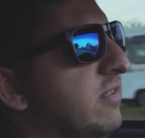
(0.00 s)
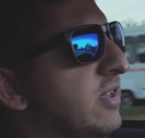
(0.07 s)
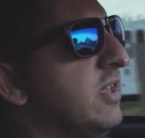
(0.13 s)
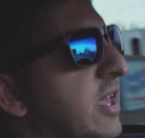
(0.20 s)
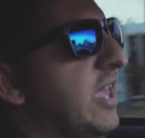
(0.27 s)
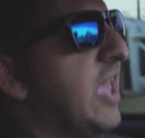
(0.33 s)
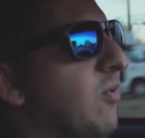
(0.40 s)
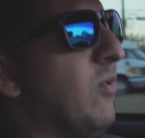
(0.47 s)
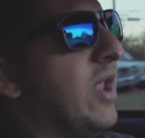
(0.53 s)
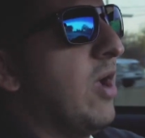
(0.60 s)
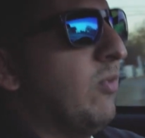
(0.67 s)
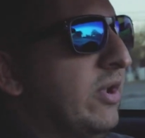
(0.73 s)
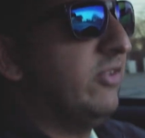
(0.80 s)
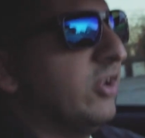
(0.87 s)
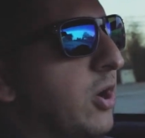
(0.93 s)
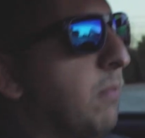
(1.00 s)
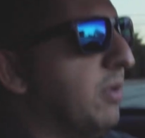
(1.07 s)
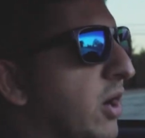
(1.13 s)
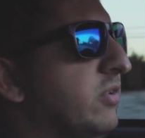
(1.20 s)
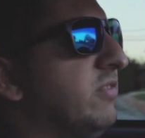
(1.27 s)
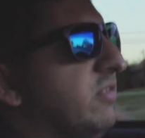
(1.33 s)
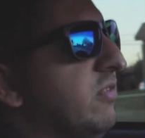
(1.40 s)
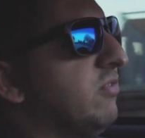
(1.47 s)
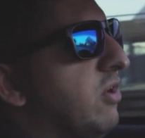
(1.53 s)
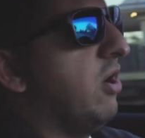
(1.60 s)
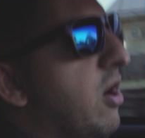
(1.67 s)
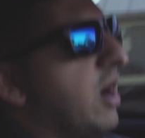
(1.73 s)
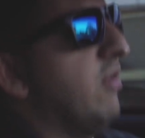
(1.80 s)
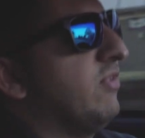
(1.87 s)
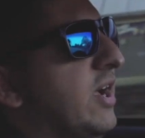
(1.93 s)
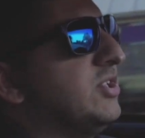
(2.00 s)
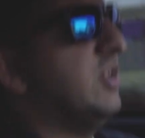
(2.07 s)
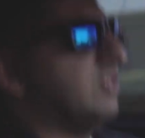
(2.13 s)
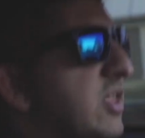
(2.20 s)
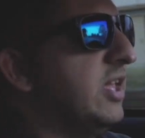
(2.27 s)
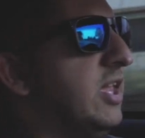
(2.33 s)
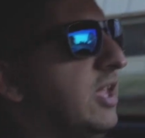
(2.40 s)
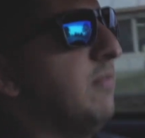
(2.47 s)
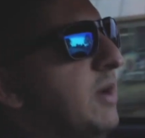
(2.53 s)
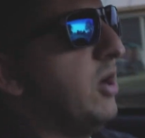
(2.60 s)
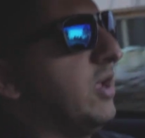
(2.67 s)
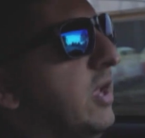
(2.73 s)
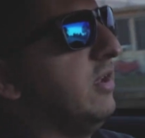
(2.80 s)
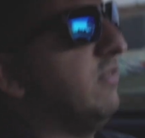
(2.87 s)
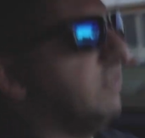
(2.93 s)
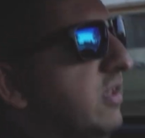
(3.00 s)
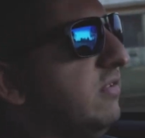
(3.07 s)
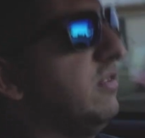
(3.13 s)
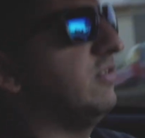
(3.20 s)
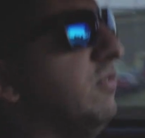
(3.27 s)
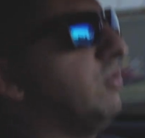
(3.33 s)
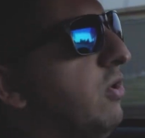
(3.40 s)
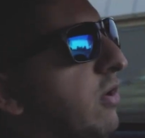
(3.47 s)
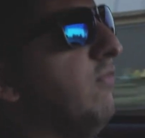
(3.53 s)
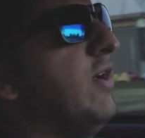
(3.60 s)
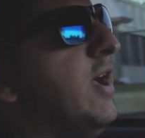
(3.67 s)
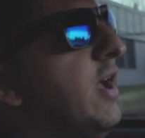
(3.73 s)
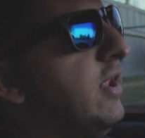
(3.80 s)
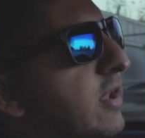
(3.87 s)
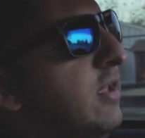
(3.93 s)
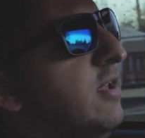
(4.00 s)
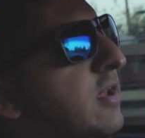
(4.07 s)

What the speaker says: and when I went to go purchase this car, I was actually thinking about getting a C6 Corvette.